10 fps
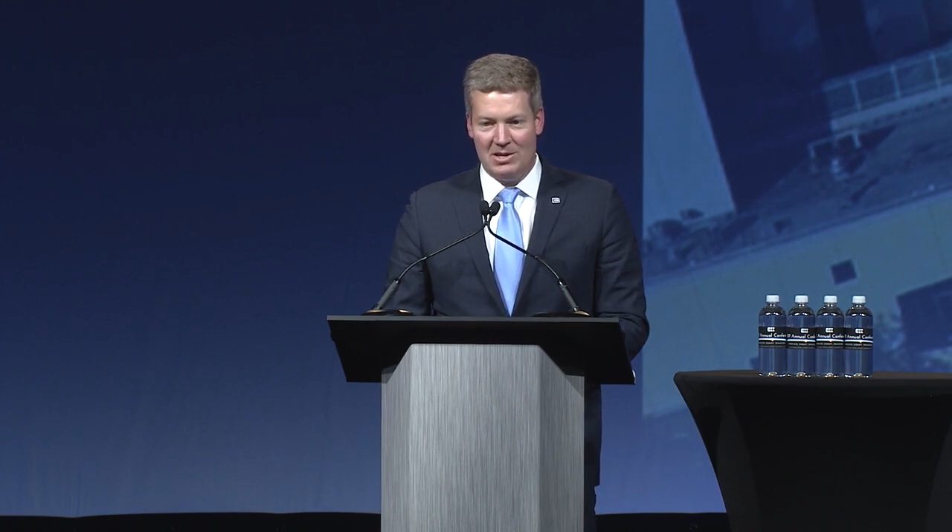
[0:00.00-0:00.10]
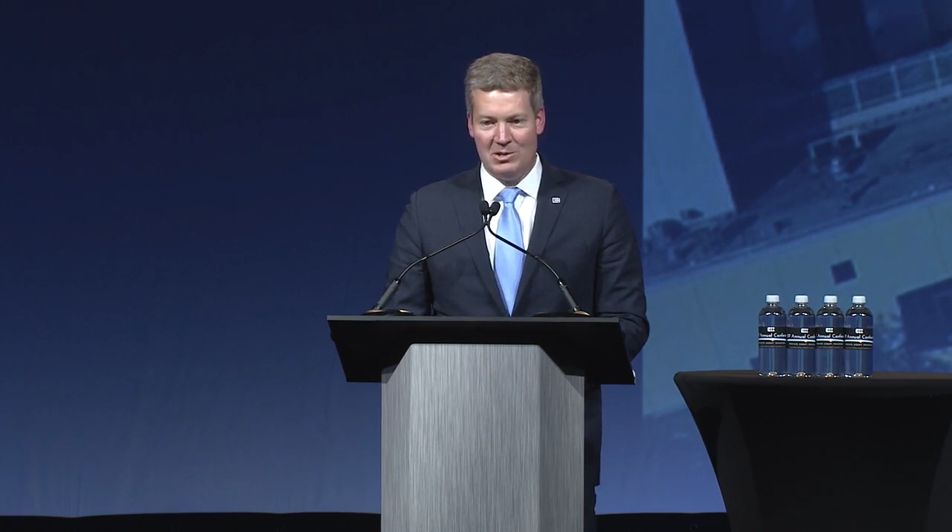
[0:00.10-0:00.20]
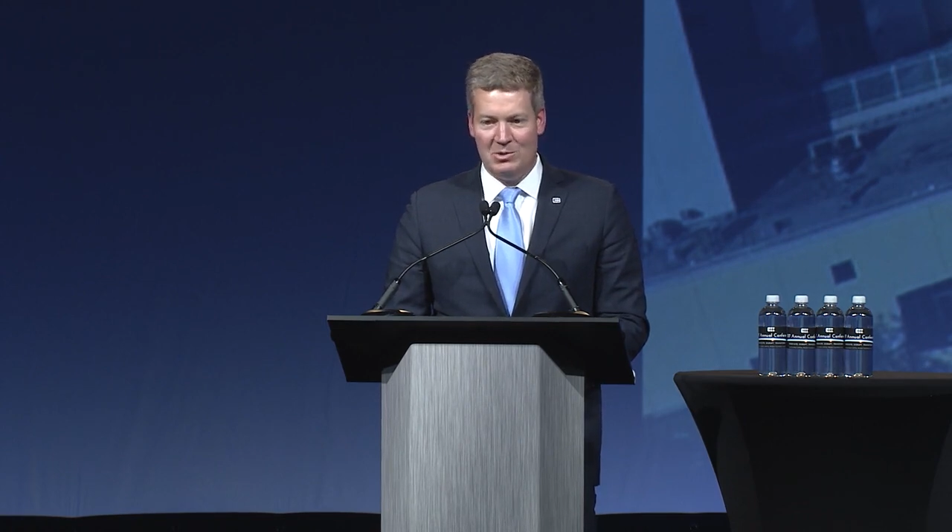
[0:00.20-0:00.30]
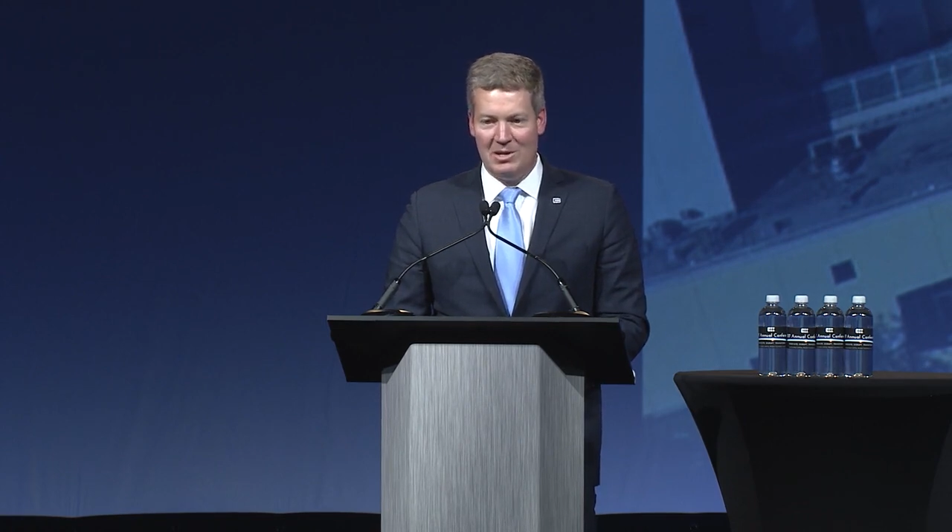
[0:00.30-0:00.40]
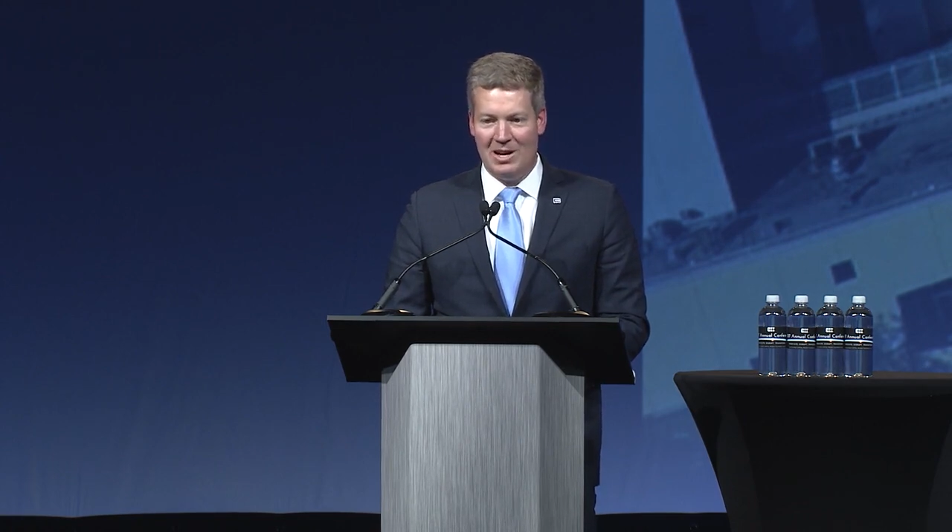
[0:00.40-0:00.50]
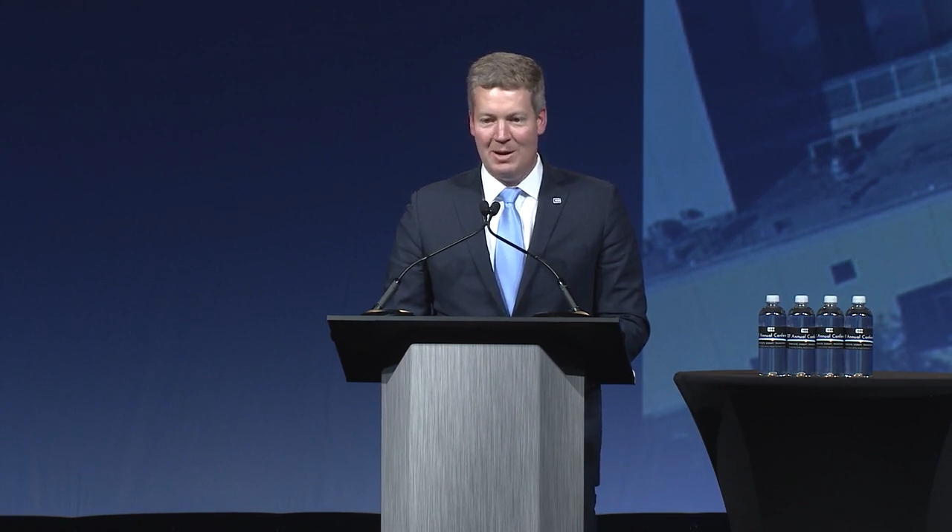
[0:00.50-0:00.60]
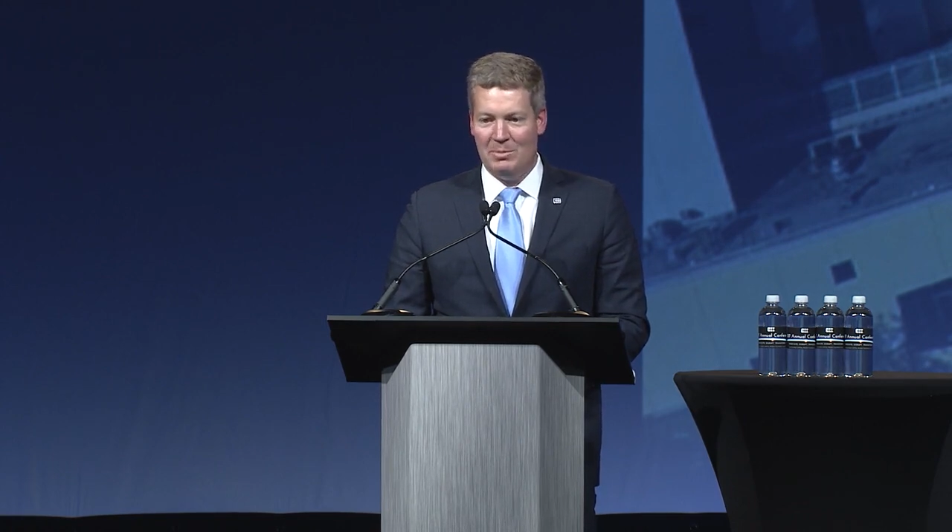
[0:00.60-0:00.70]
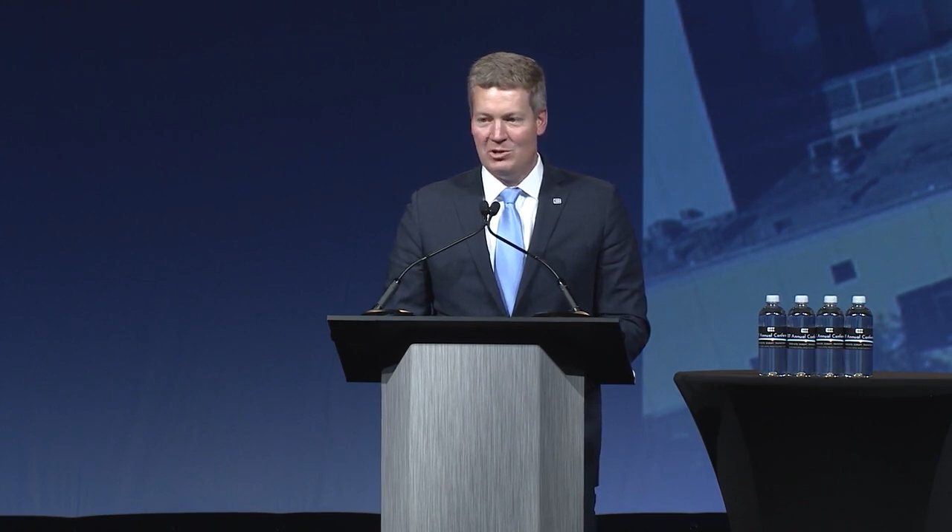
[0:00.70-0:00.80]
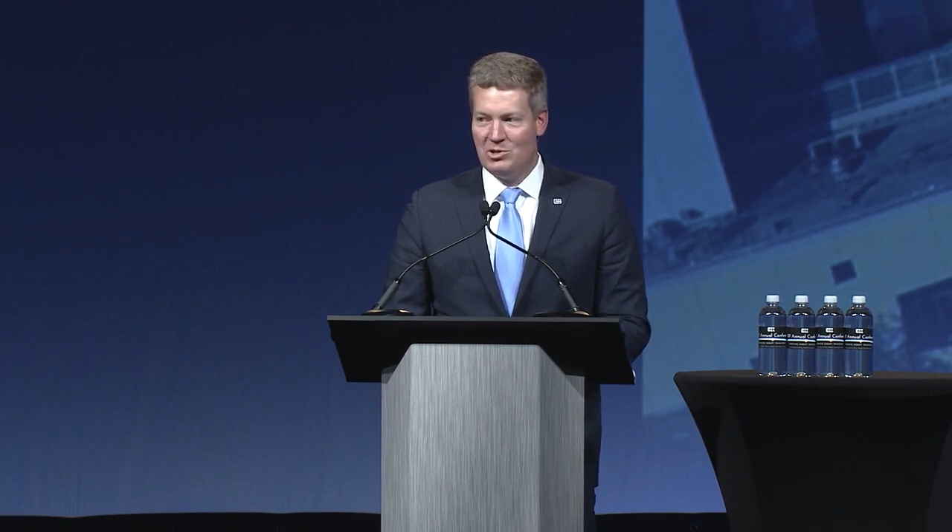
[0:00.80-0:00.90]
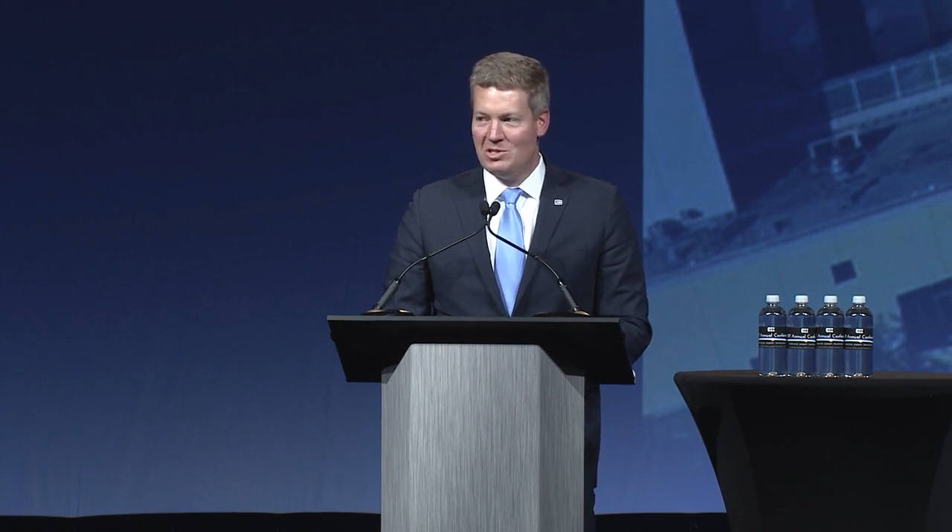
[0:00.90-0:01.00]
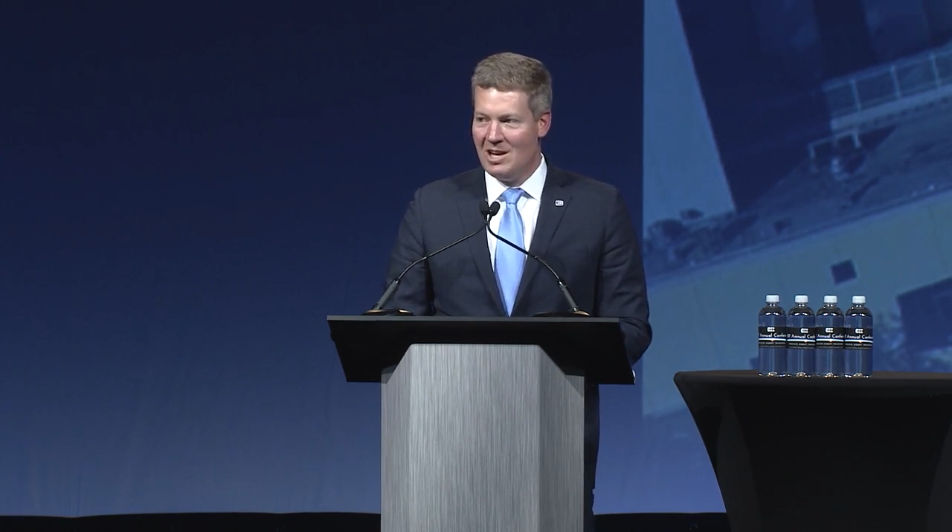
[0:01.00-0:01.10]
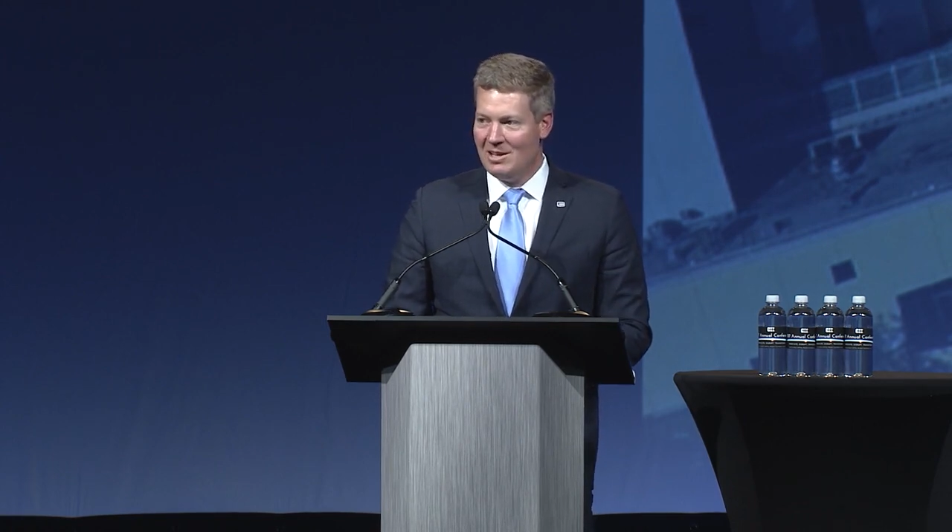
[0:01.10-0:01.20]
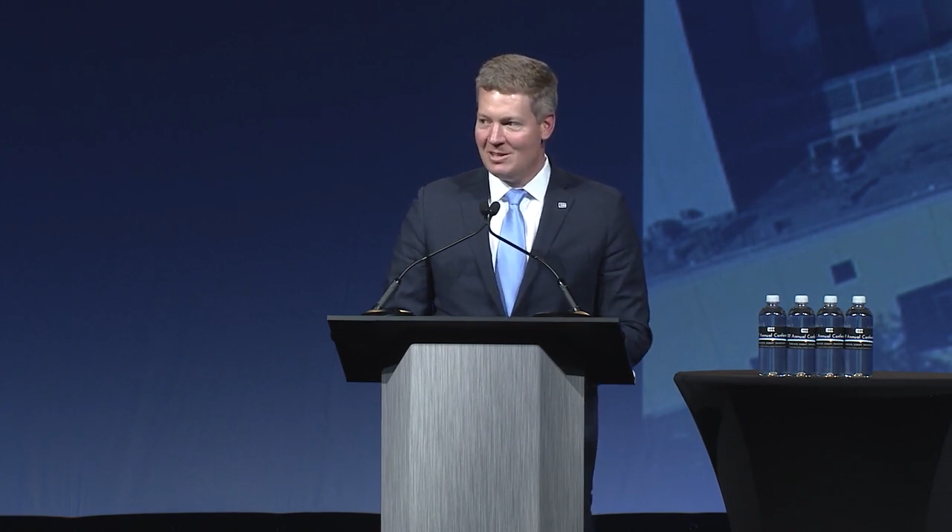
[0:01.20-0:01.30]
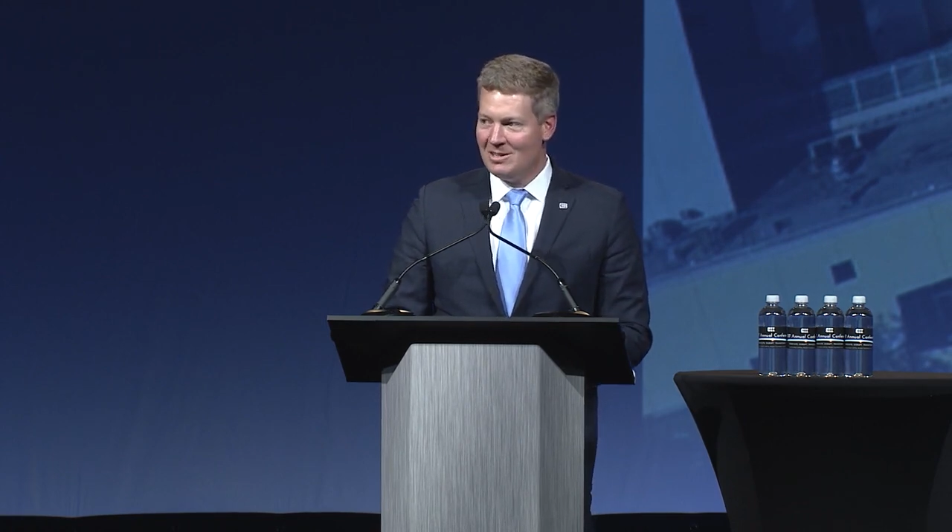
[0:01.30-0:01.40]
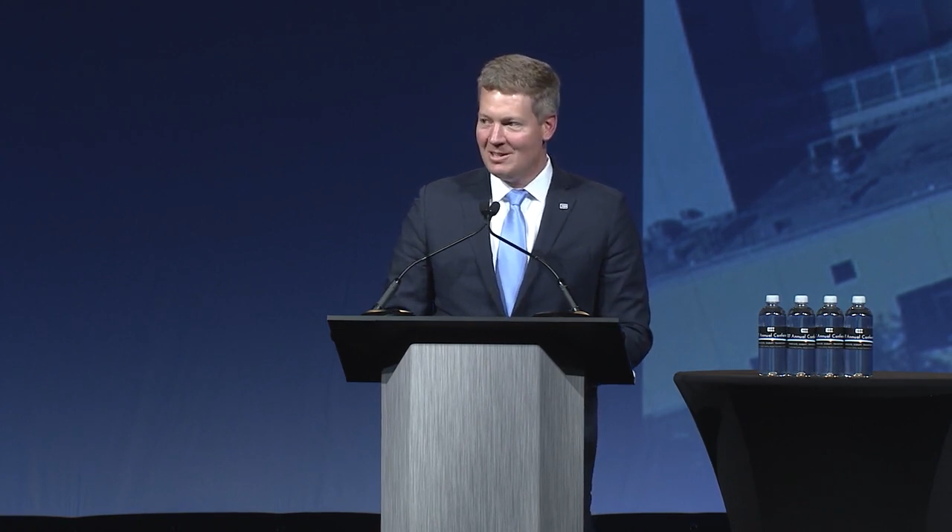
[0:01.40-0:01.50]
also an accomplished
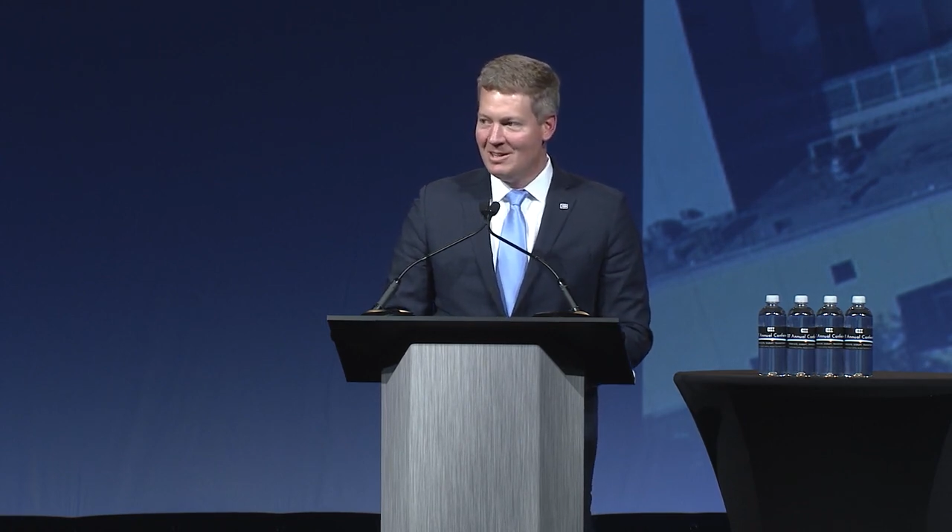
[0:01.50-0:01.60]
sailor.